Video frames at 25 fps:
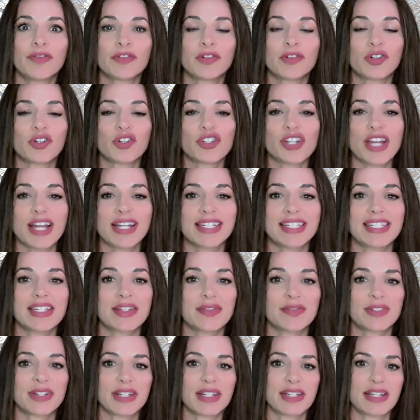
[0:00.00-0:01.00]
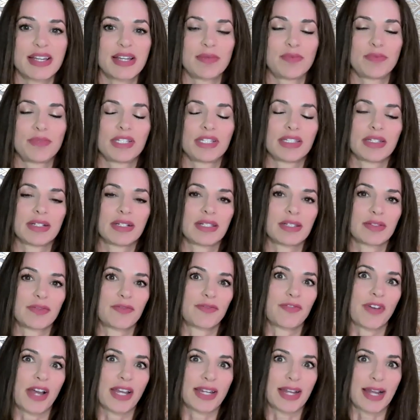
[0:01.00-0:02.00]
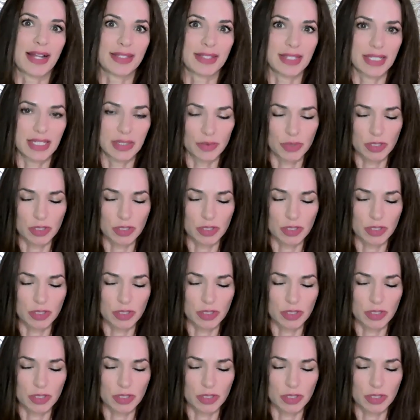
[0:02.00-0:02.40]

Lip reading: creativity, and business and finances.